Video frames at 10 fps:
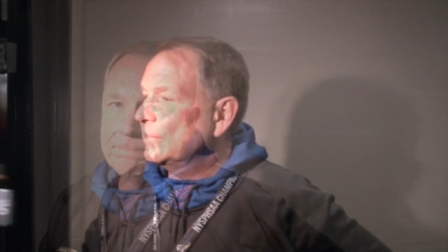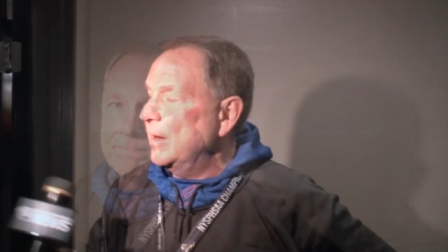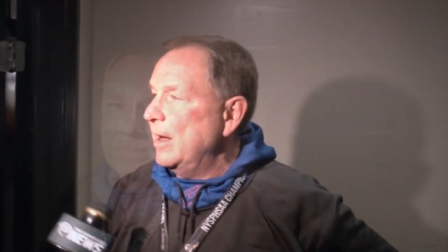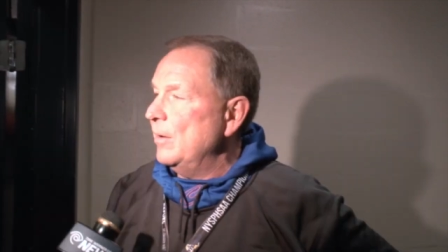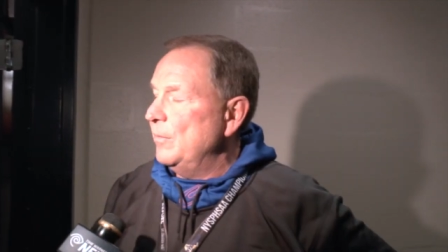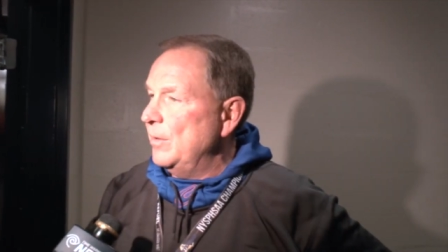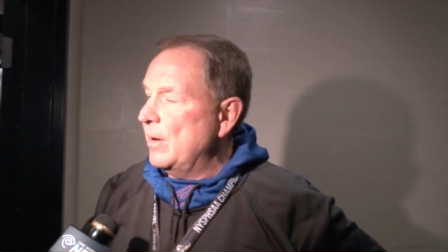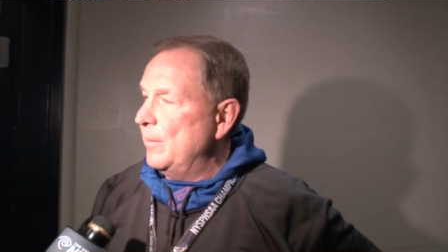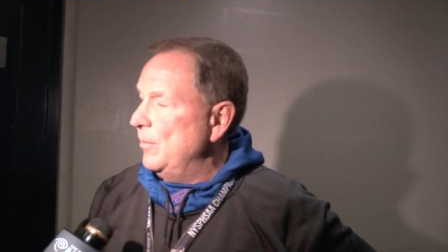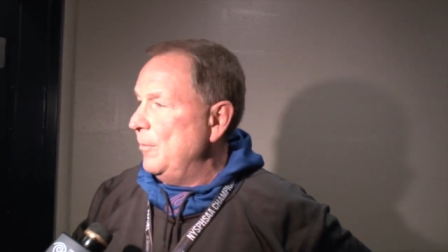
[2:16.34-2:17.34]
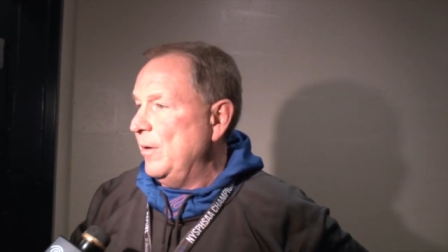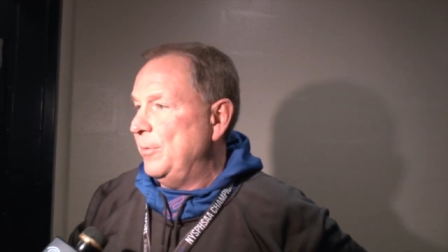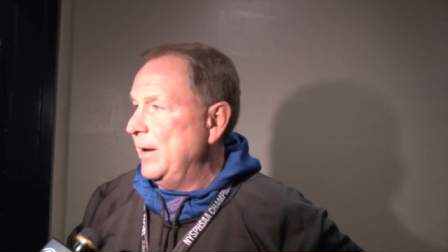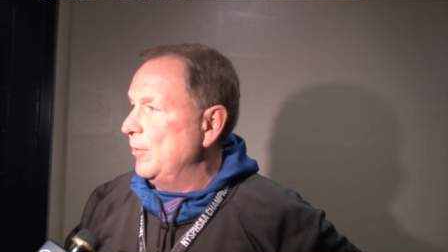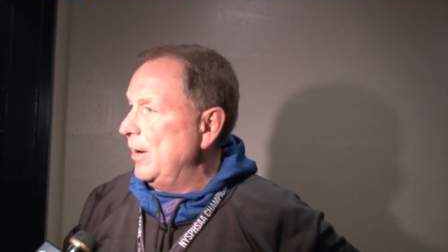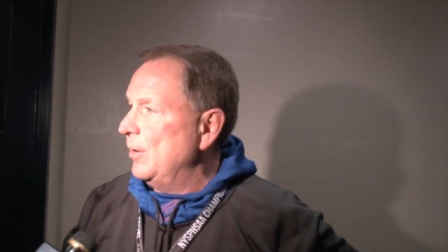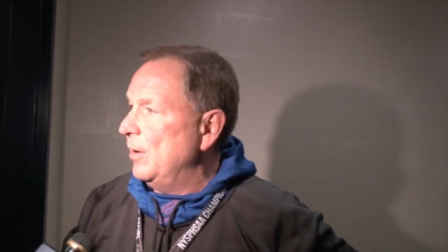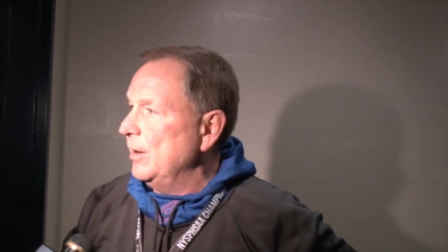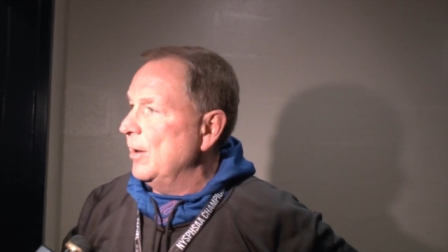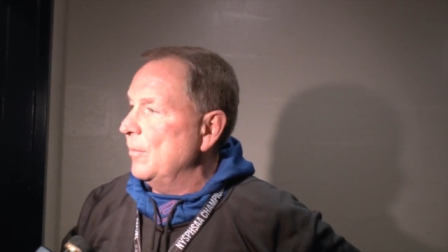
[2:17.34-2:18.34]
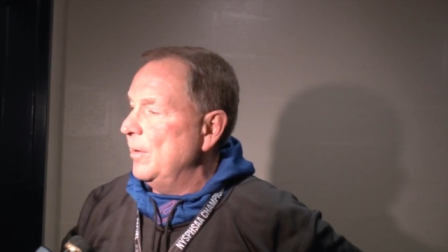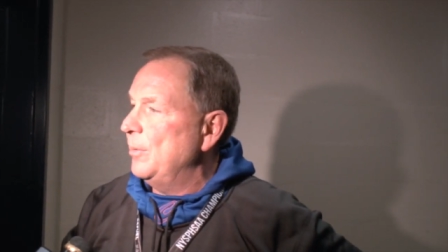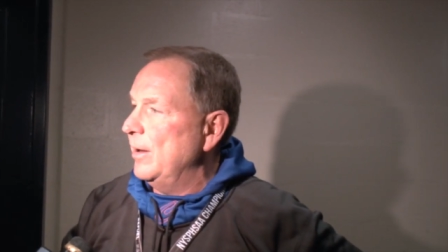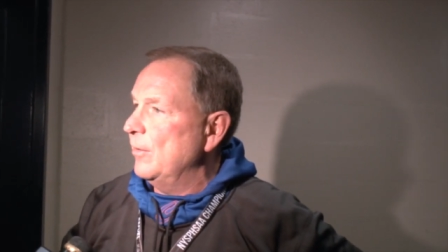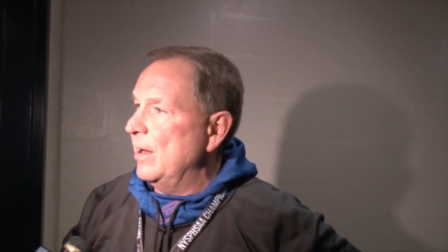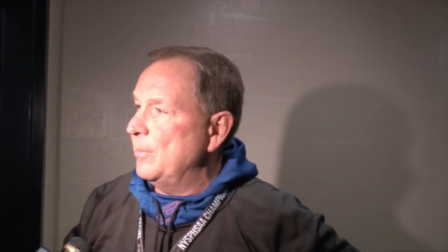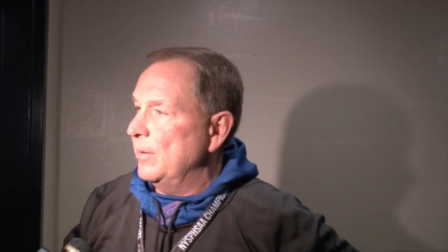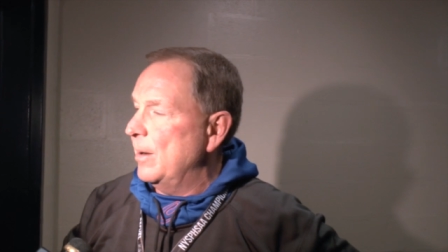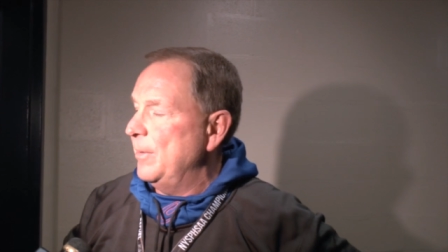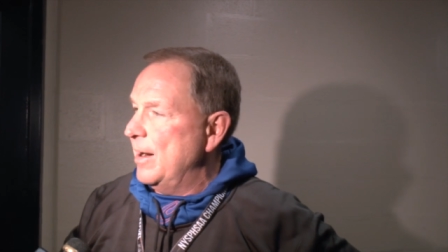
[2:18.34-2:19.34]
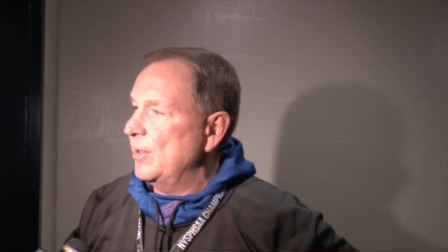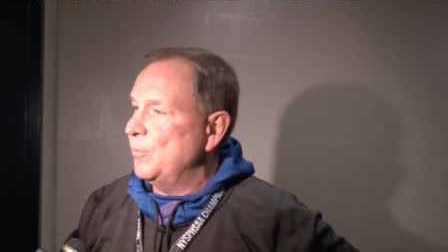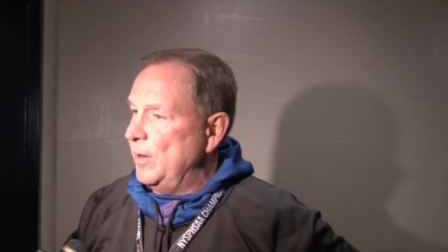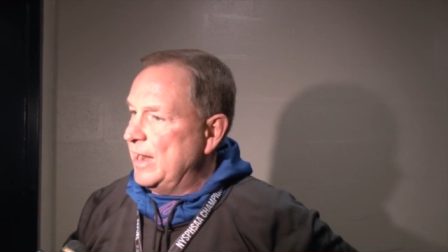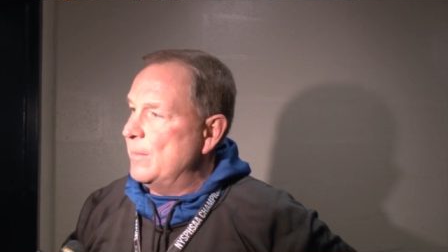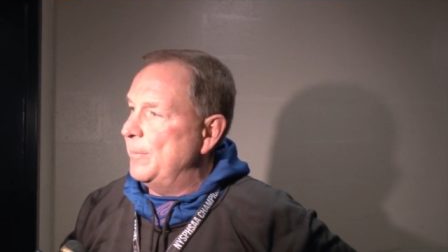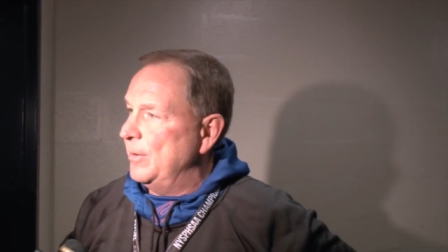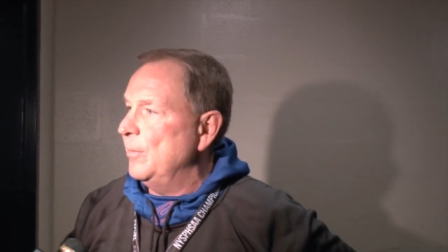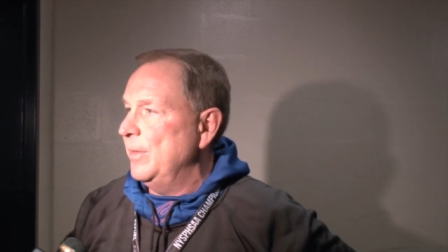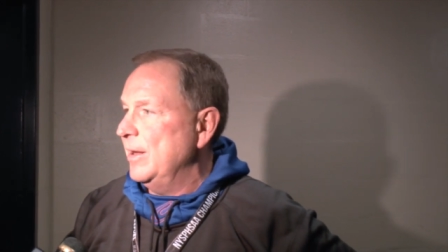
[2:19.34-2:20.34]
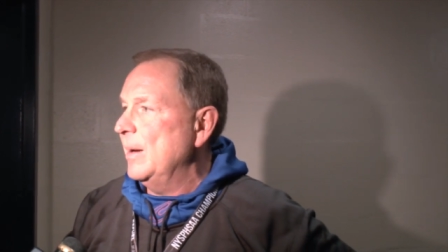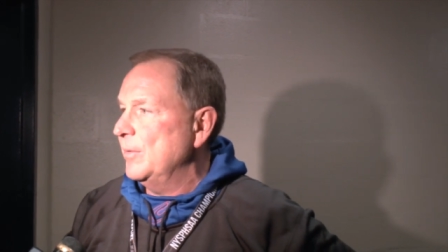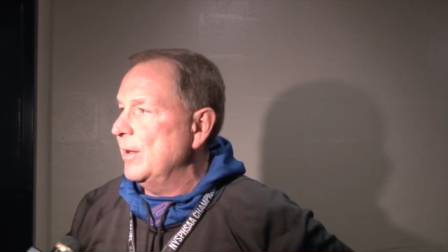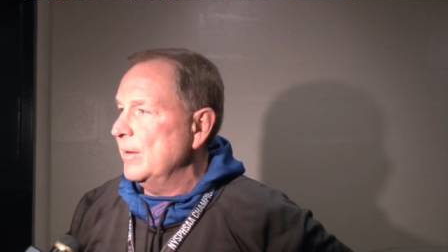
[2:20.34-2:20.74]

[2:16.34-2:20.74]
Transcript: Yeah, we, we, played great all year. We played great, but I'll be honest, we came up here to win the game.